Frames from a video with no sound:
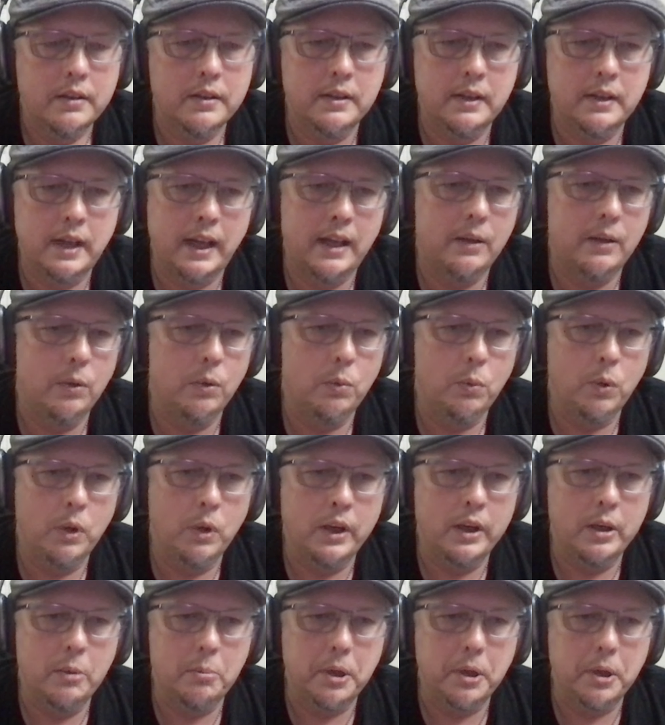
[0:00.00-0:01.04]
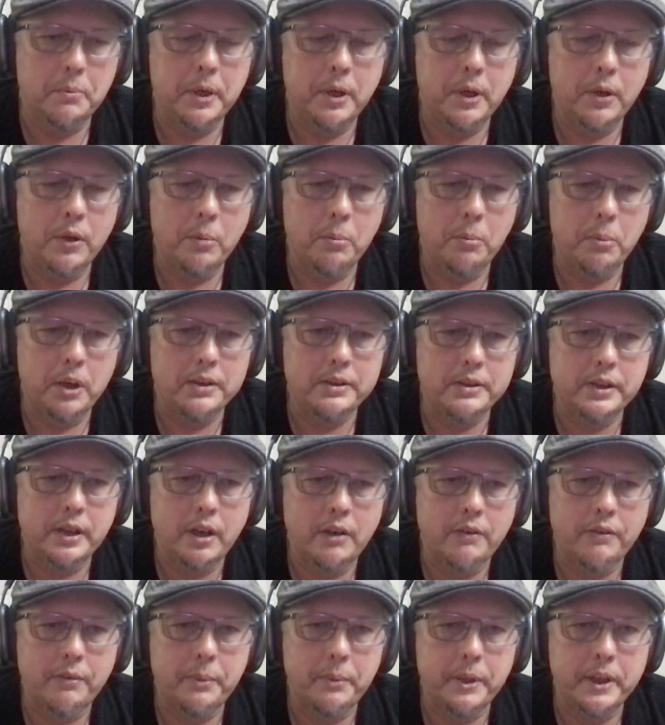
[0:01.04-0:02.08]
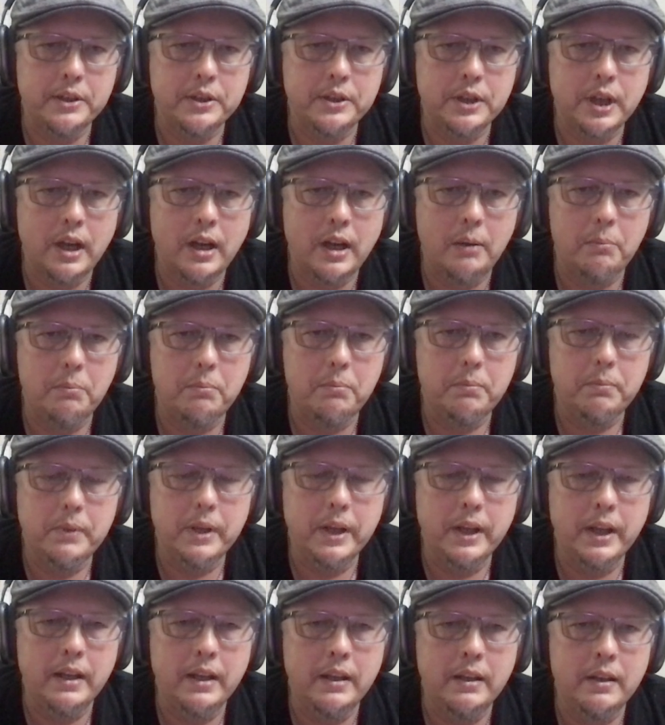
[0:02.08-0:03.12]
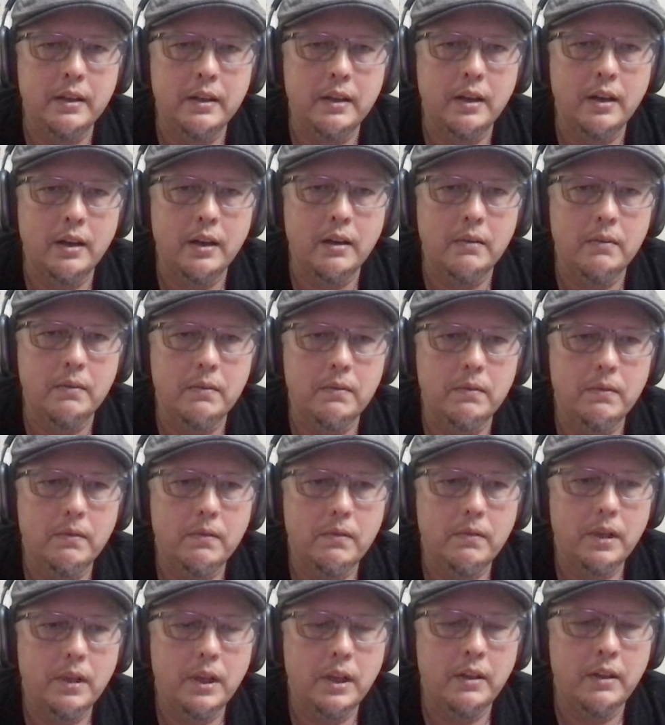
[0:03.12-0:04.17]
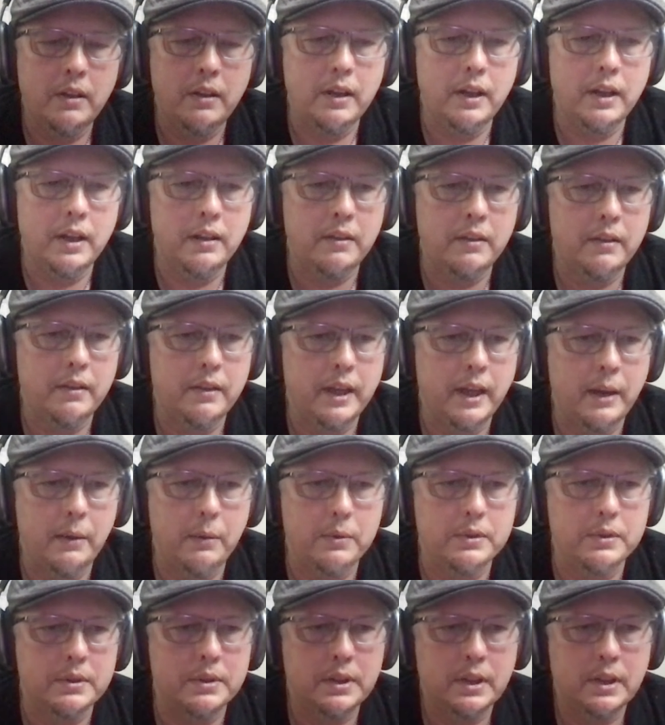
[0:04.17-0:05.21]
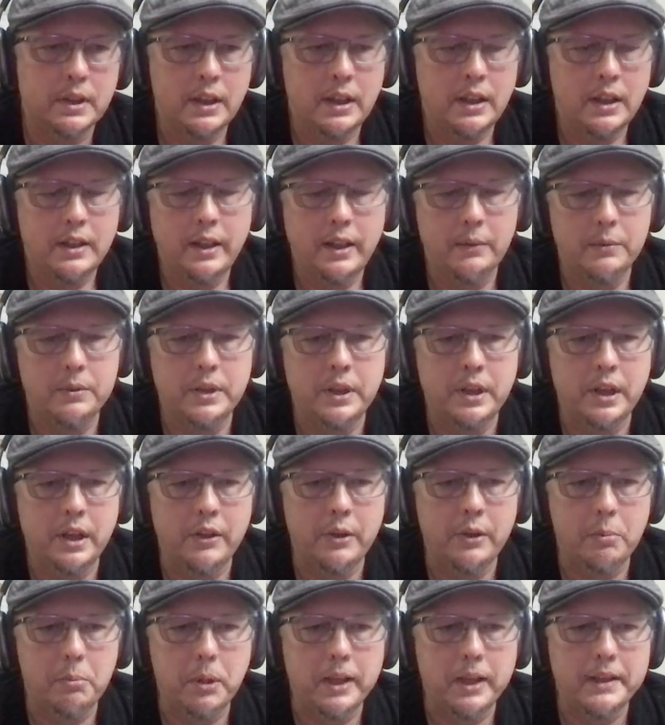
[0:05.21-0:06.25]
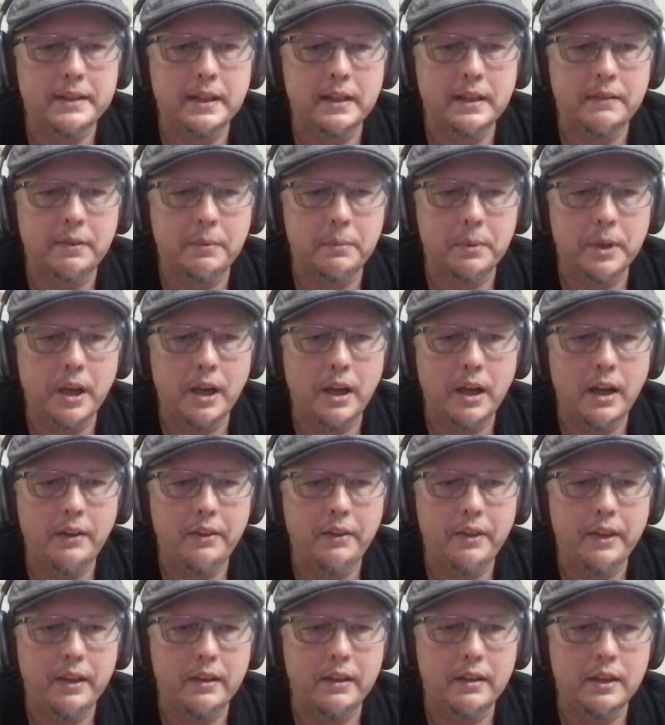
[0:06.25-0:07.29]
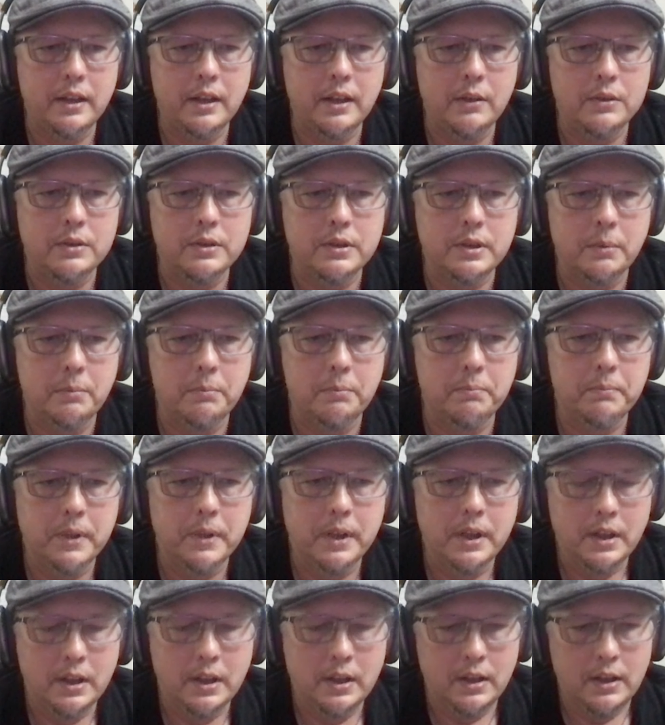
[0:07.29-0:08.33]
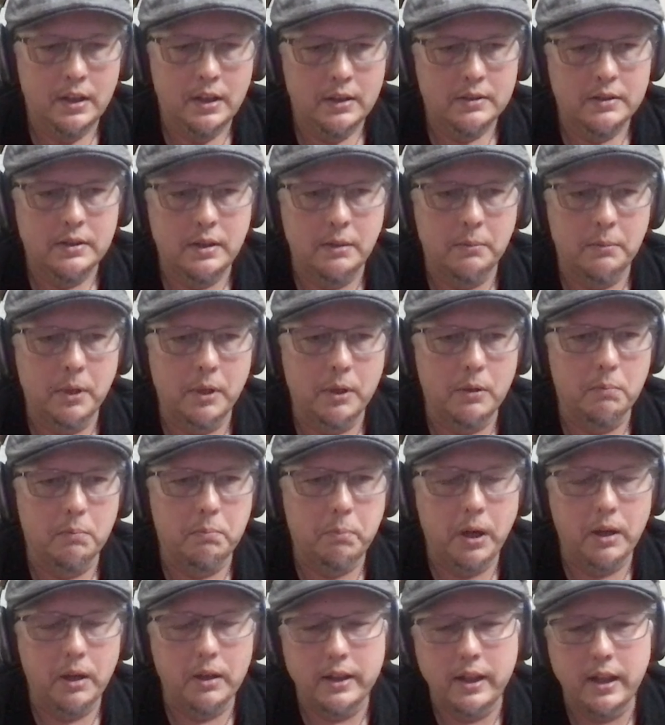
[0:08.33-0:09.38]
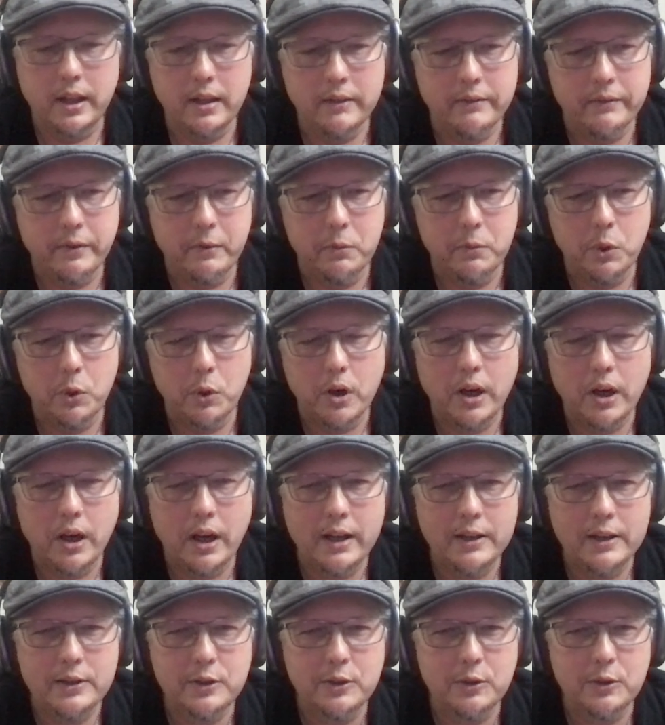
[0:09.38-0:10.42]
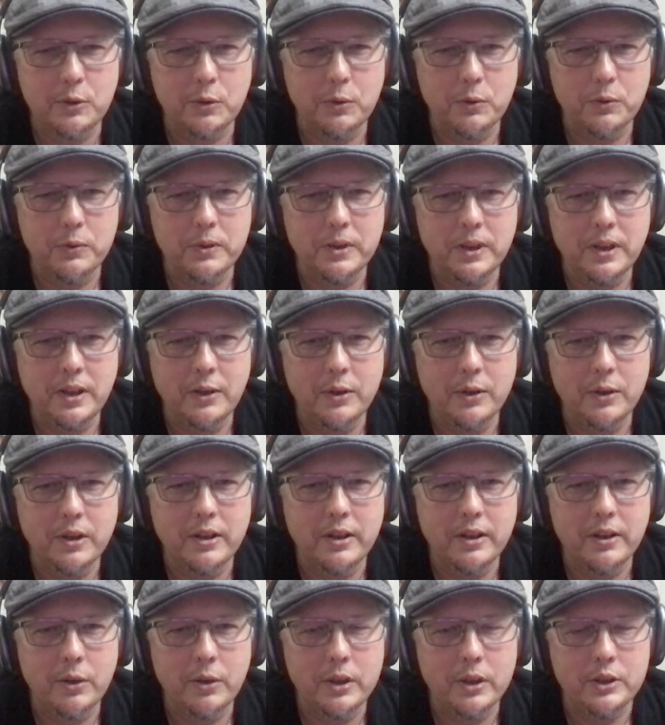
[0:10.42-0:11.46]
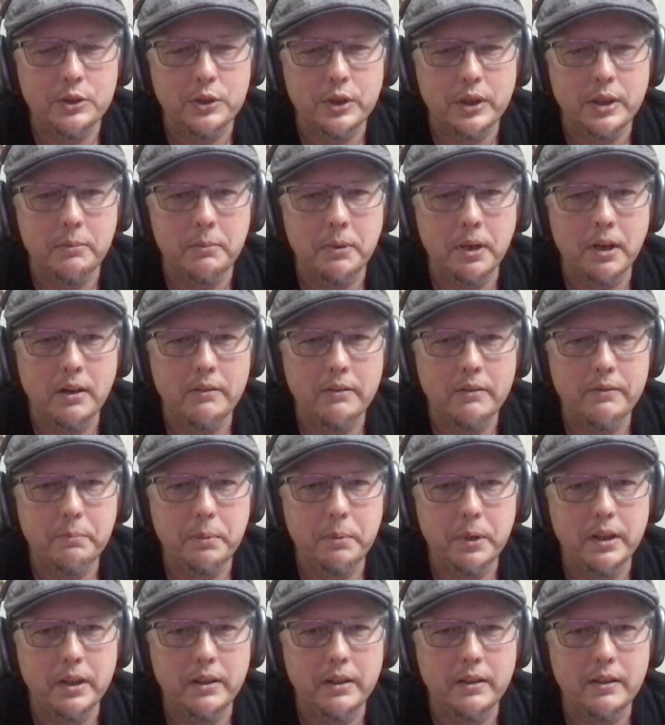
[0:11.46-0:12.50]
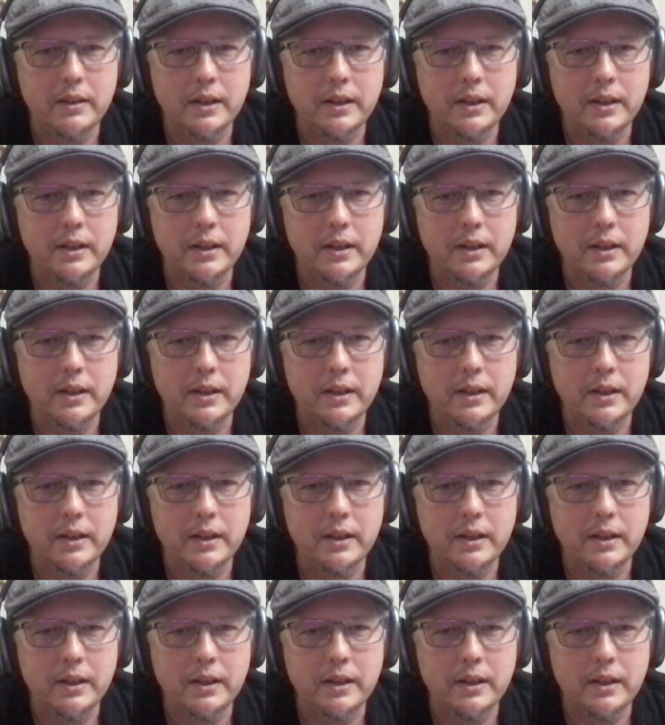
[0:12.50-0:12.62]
Cagle wanted to bring me on the bus and offer me a job, and that was another blessing from God that some little punk kid from Dora High School could only dream of, but